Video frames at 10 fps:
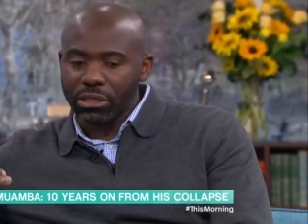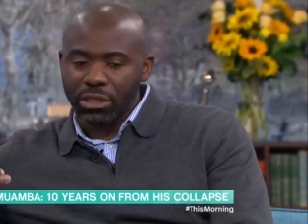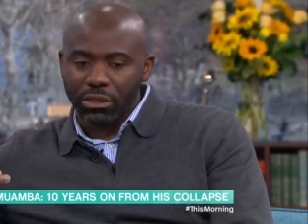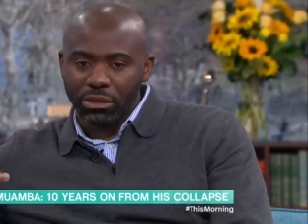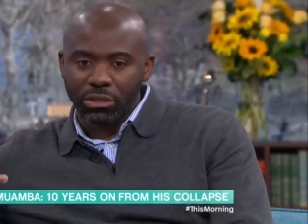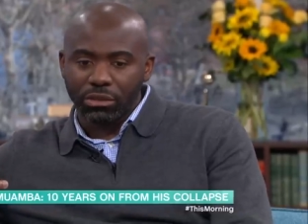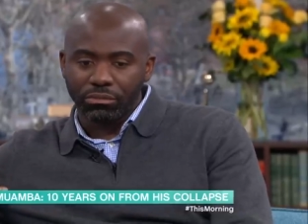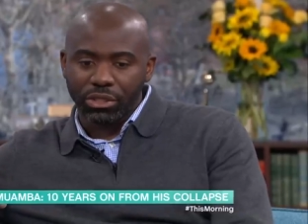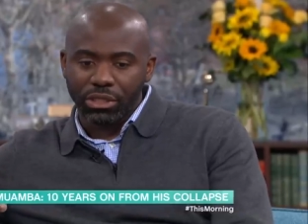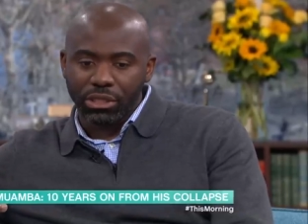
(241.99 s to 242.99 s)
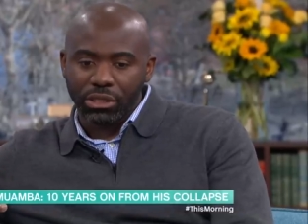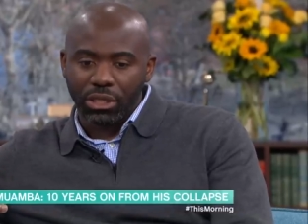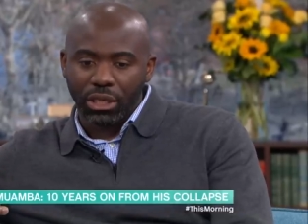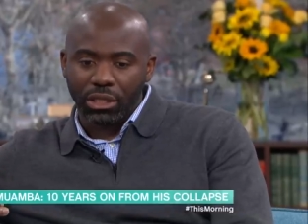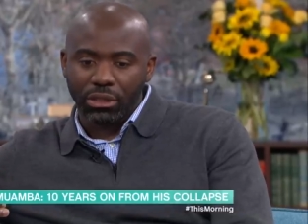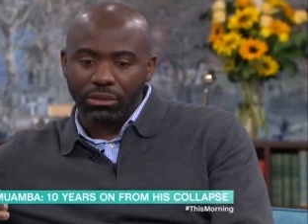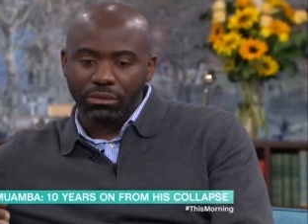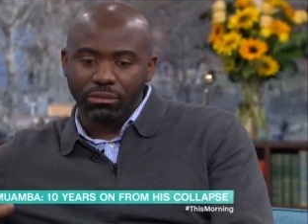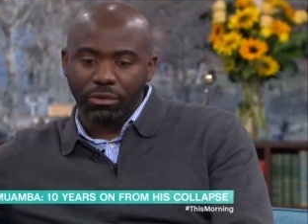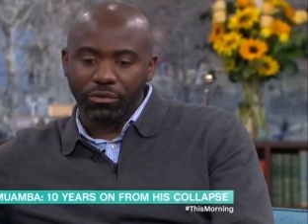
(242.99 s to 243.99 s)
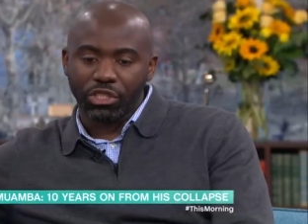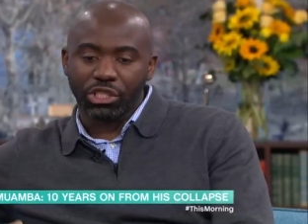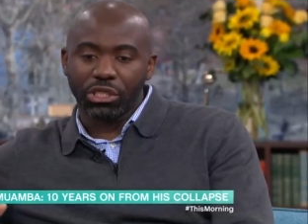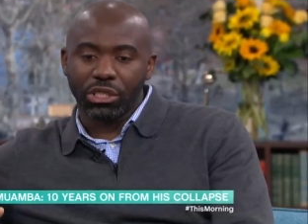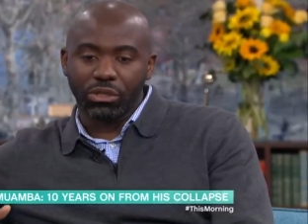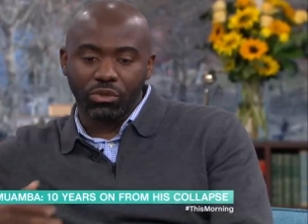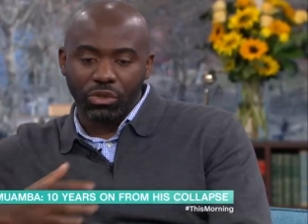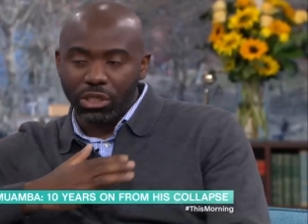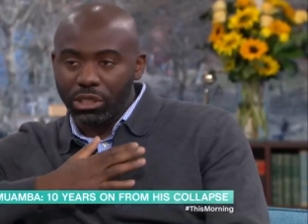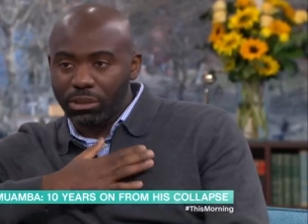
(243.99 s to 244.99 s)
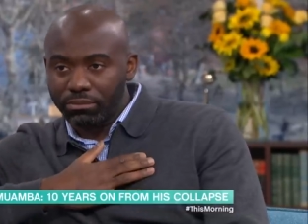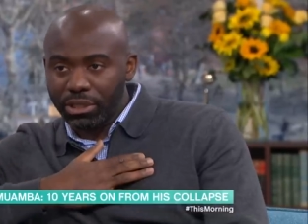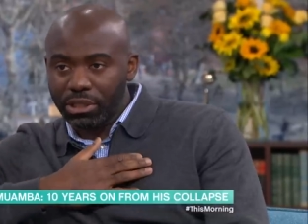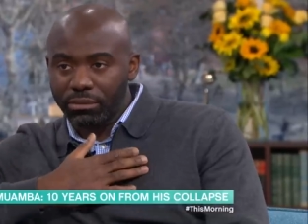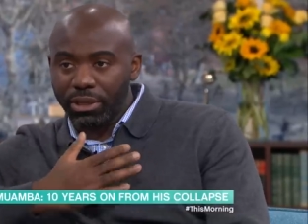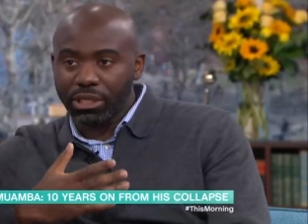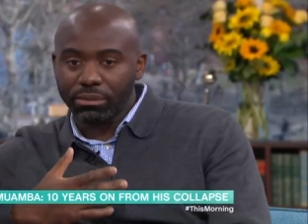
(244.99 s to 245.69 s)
in London Bridge and Professor Schilling, who implanted my